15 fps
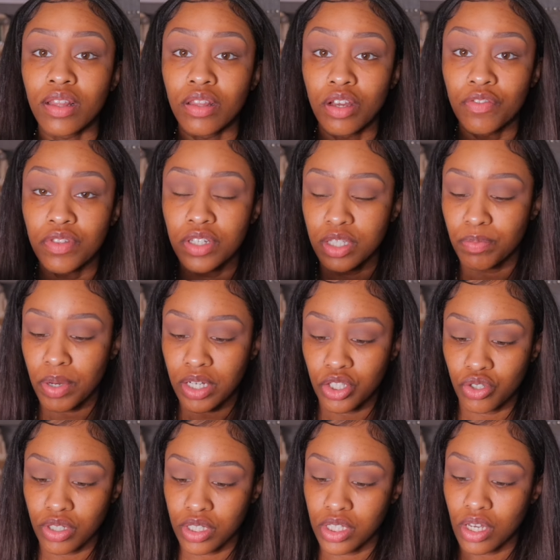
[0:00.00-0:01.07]
love these
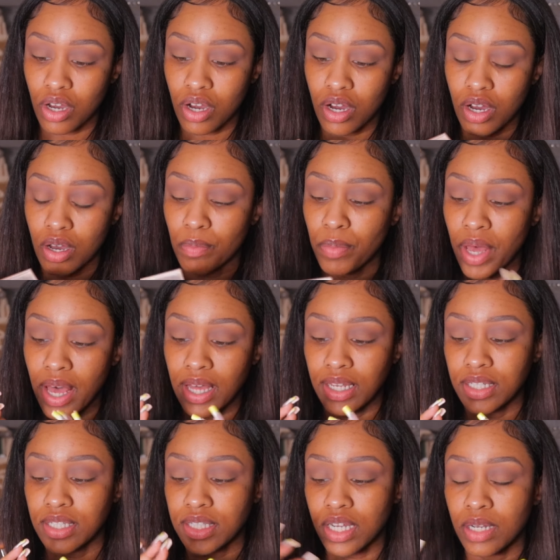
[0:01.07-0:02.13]
Patrick Ta
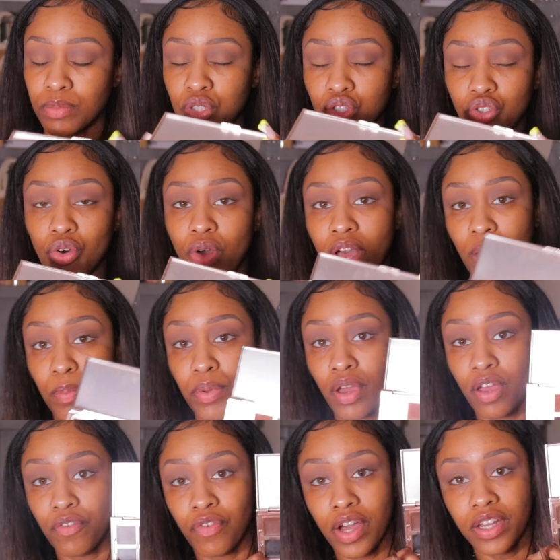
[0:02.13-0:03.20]
palettes, and I'm so happy
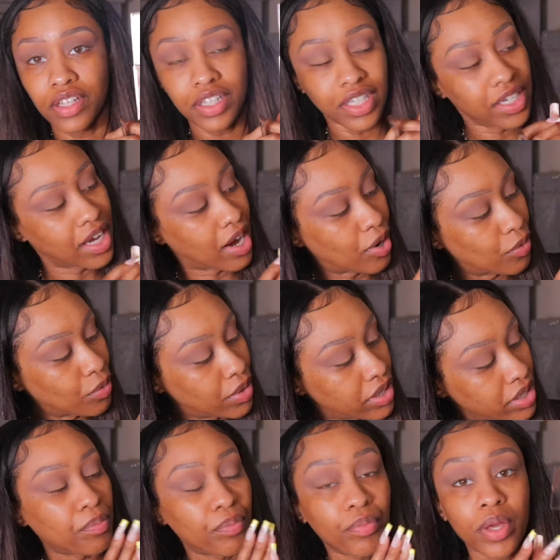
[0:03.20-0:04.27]
I finally got
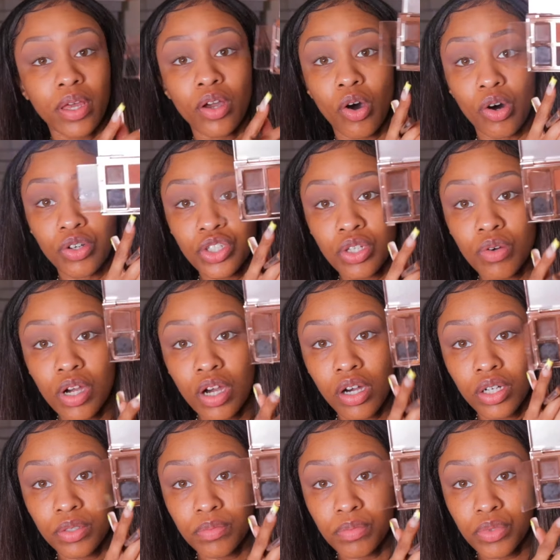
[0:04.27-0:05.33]
one. It also
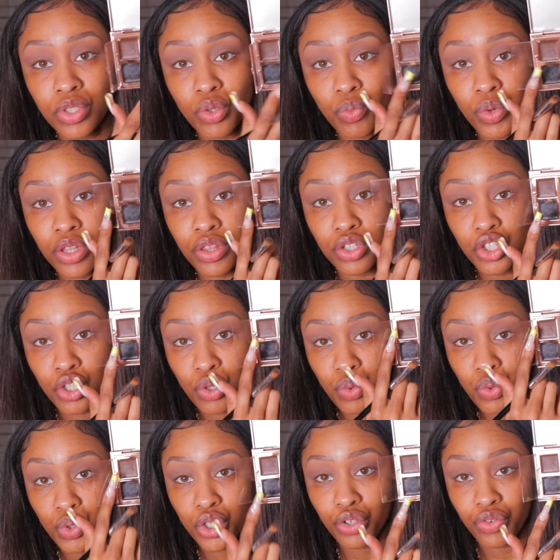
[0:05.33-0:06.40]
comes with
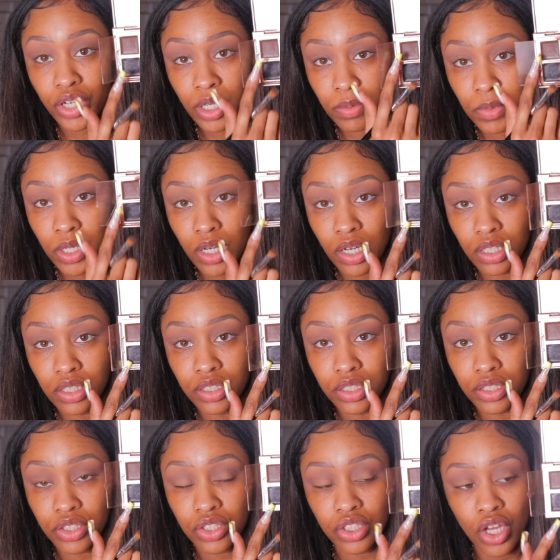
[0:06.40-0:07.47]
2 cream
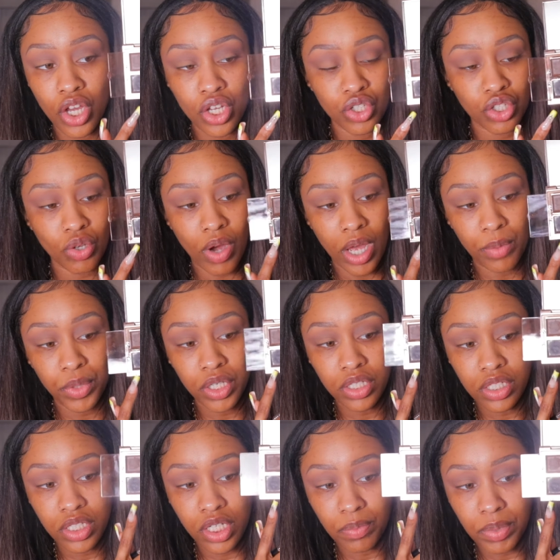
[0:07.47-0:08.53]
colors, so I'm gonna
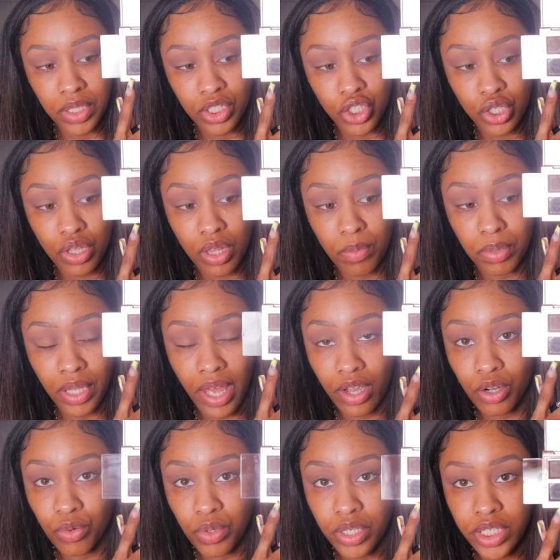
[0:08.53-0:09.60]
dip into the
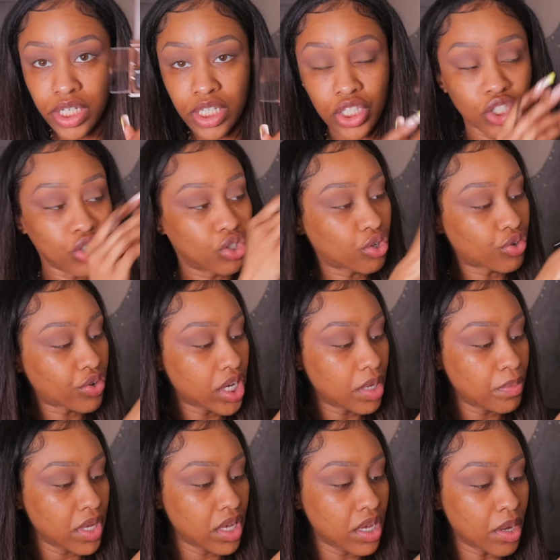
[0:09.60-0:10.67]
black one. Is a
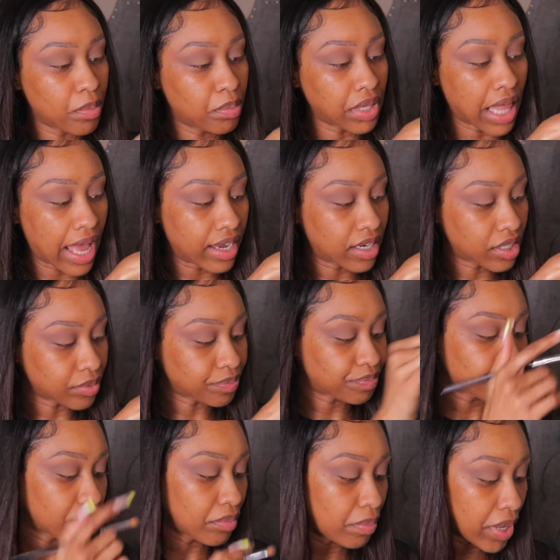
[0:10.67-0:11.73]
creamy black
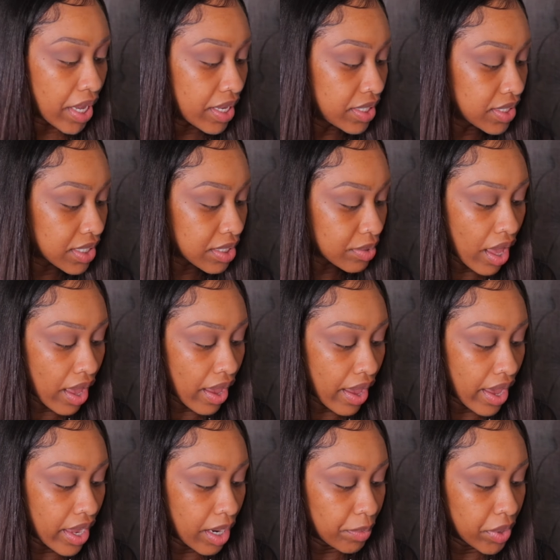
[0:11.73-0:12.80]
base,
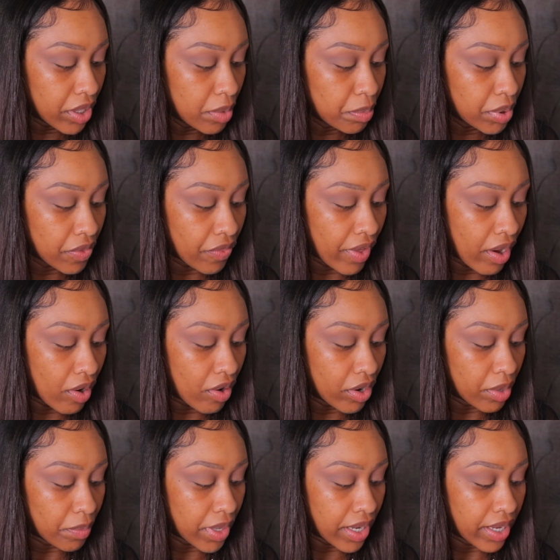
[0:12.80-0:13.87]
and I'm gonna put that
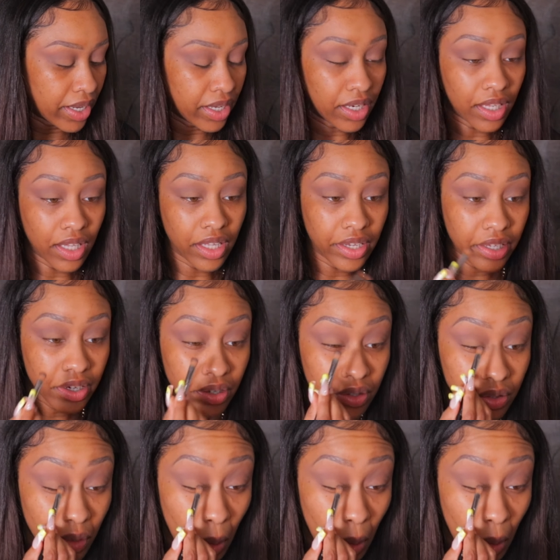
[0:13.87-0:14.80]
on my lid.